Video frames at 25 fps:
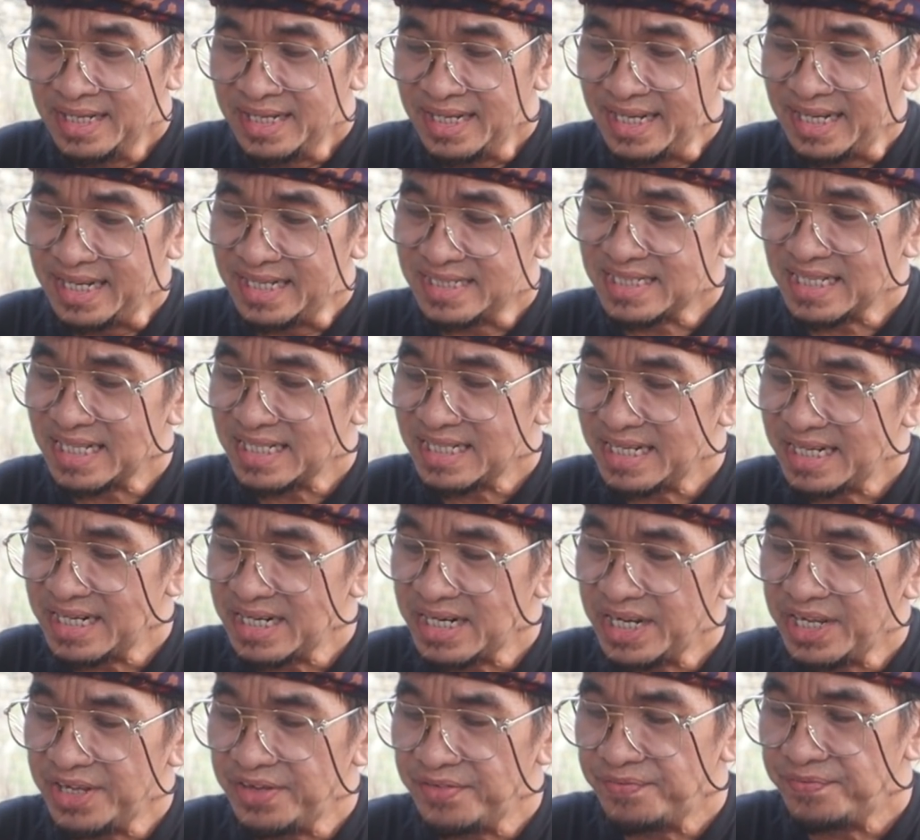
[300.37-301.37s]
It says
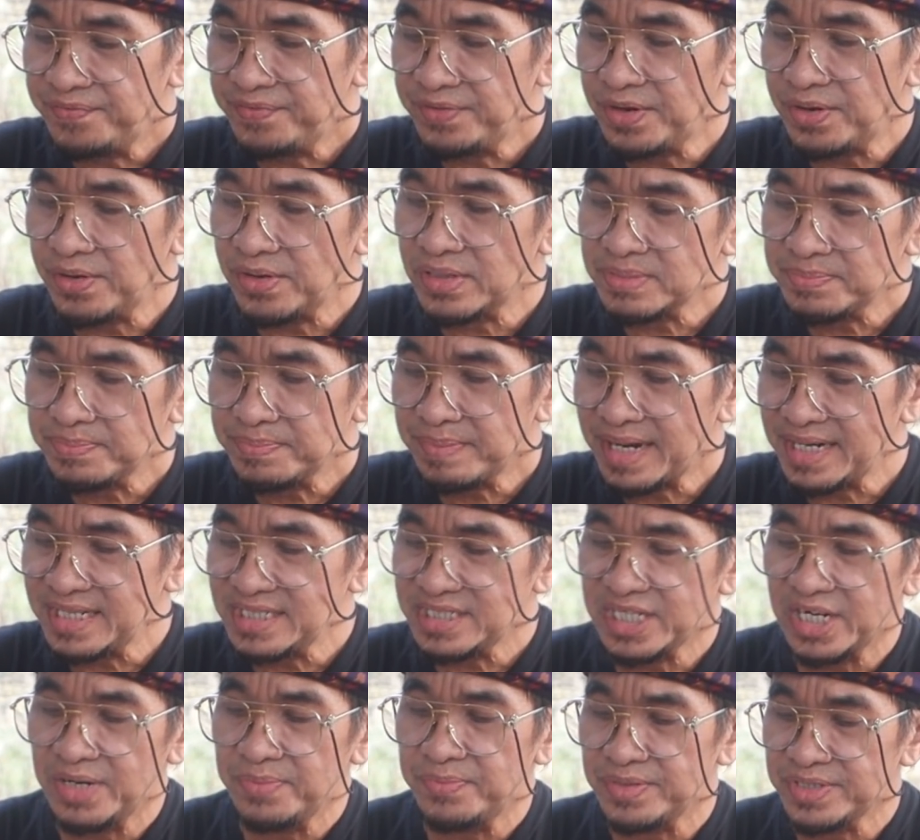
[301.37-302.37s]
here, if your body
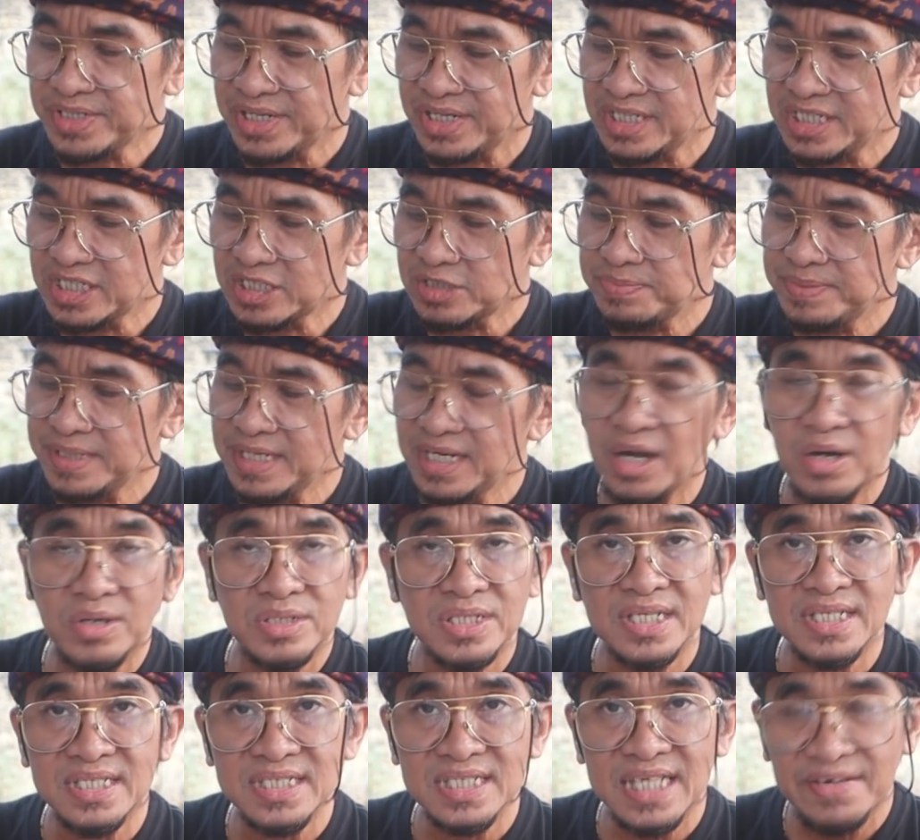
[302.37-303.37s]
temperature is below
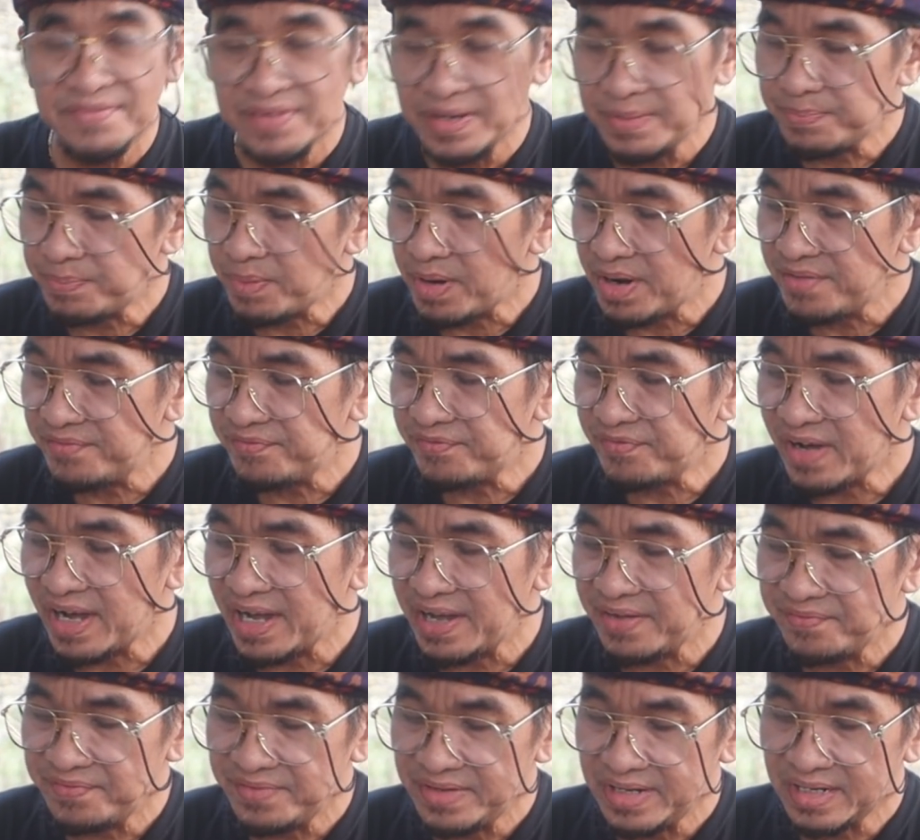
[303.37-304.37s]

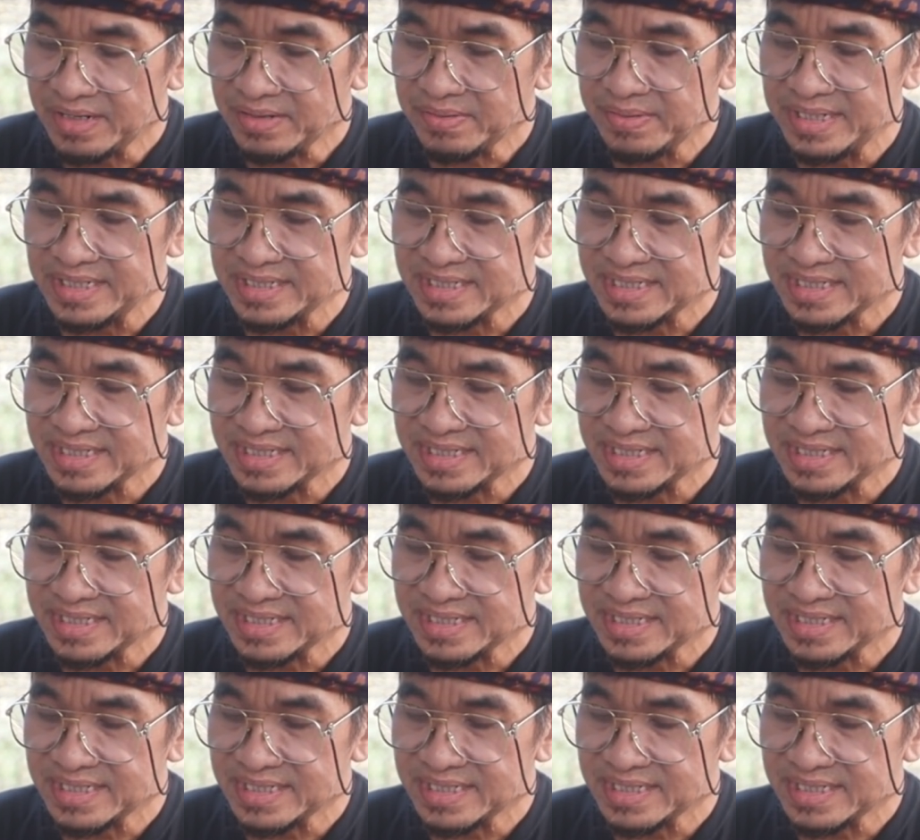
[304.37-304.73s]
37.5 degrees